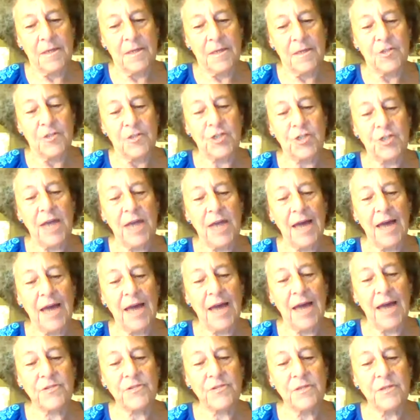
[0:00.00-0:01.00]
She
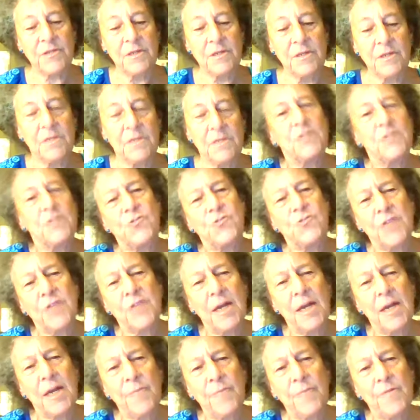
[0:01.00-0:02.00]
asks, did you sign
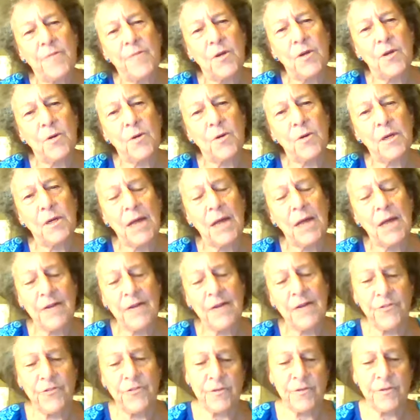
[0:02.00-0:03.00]
up for the yoga
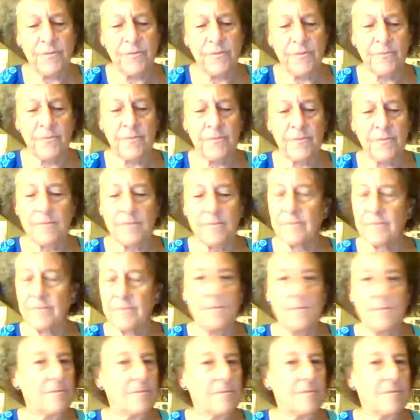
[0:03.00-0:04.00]
class?
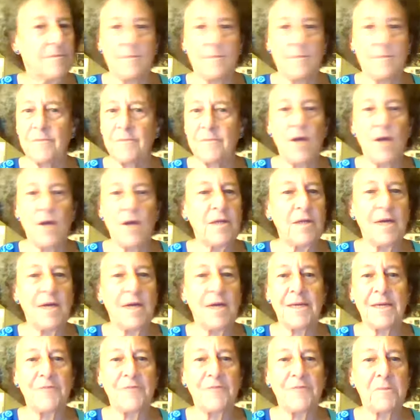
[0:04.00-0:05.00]
Not yet, he
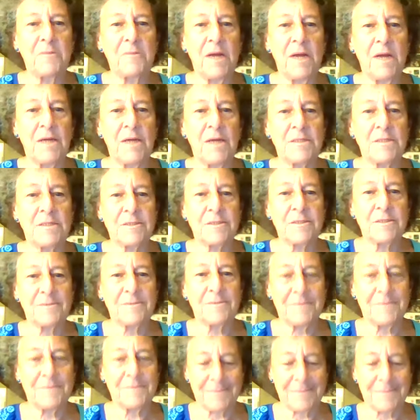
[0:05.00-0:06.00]
replies.
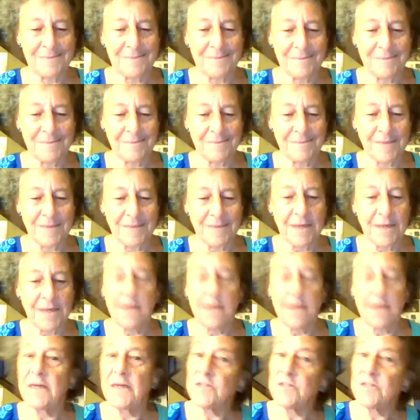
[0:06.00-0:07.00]

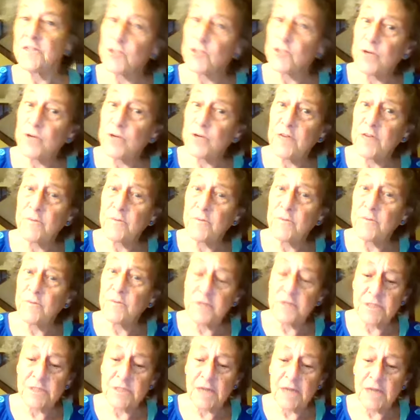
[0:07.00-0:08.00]
Did you hear from your
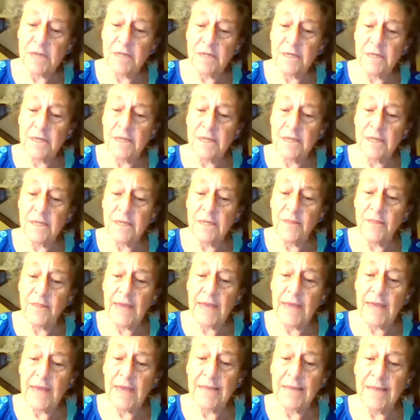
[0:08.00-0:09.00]
son, they
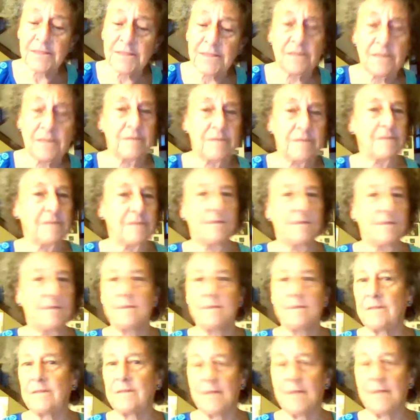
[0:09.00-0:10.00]
ask?
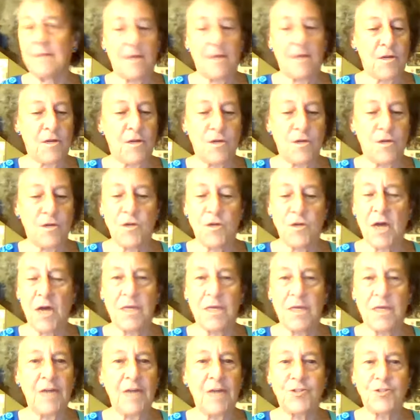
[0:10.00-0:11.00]
Not
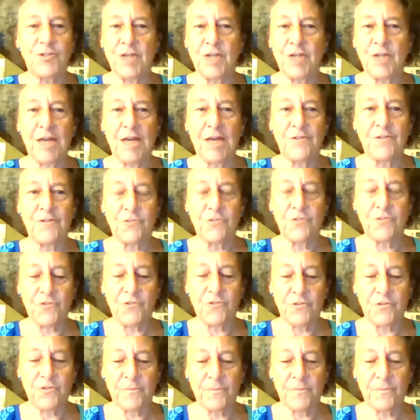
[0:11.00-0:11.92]
yet, she answers.